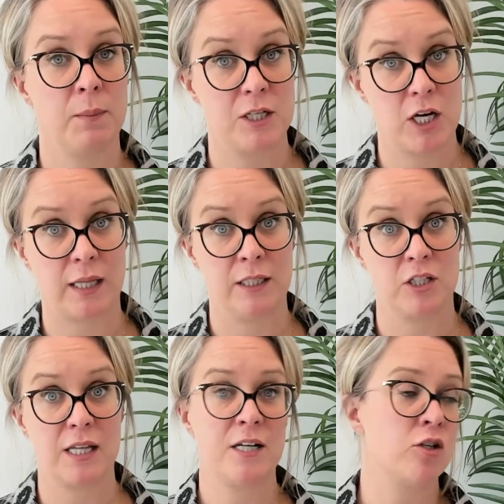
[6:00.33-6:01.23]
can be
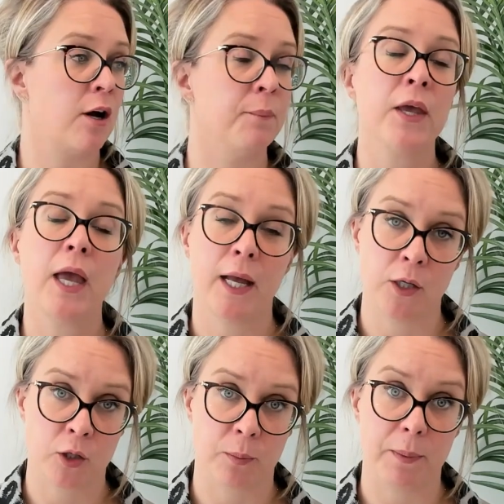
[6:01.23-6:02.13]
challenged later on
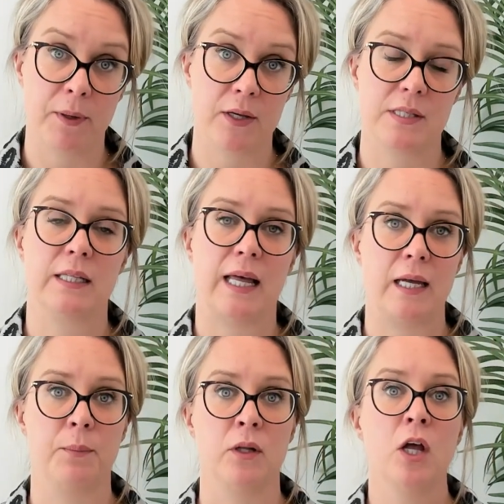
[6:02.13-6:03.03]
and you could be personally
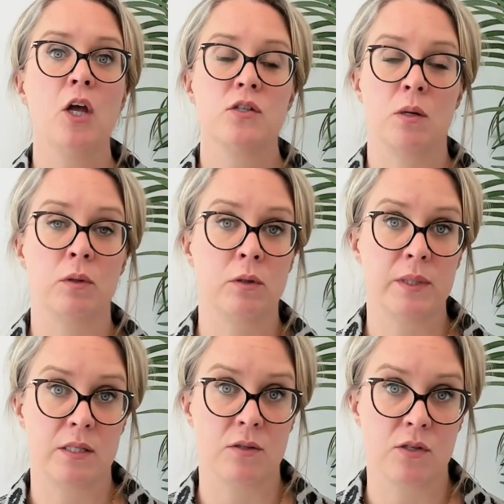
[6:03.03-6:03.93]
liable. So
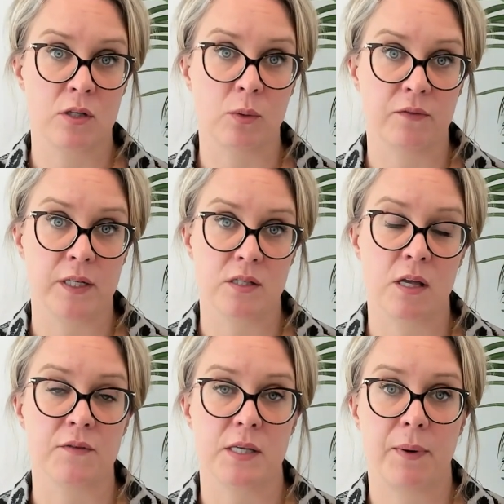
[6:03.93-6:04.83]
always consult with an
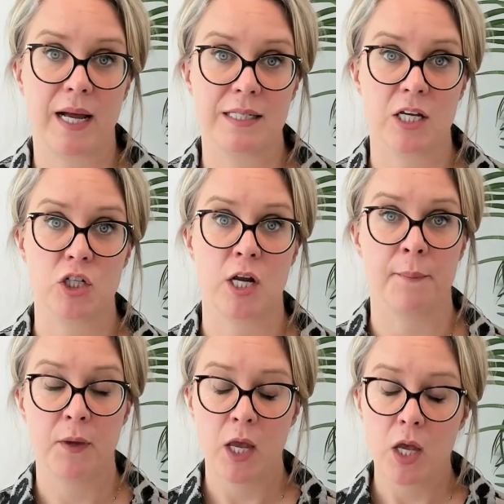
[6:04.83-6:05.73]
insolvency
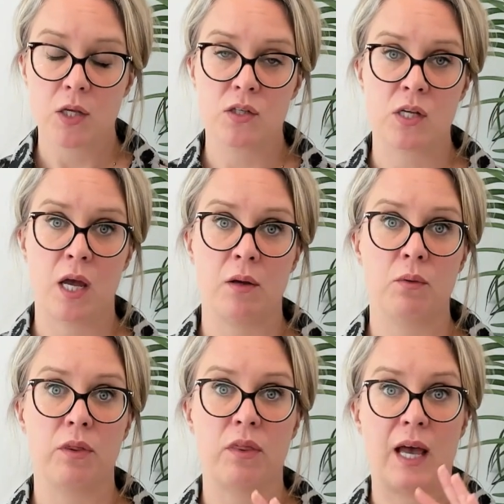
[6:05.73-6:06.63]
practitioner.
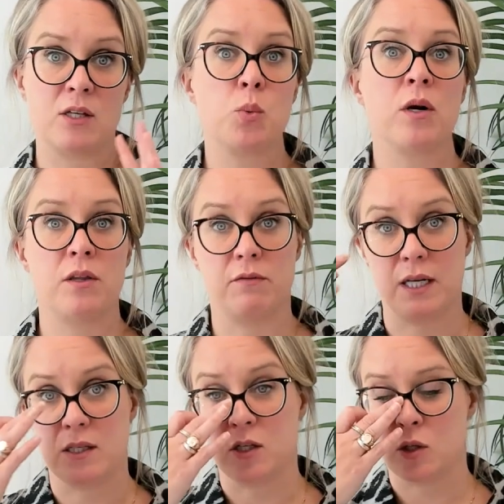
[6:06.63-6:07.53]
So that's one of the
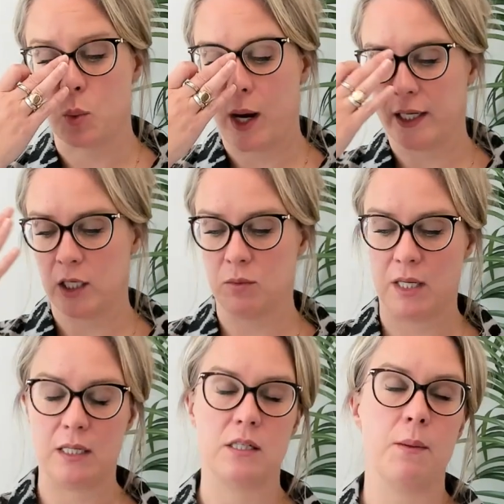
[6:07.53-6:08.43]
reasons why you
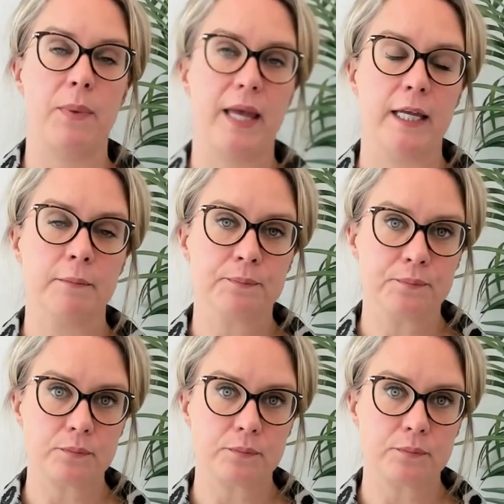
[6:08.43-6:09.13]
need to be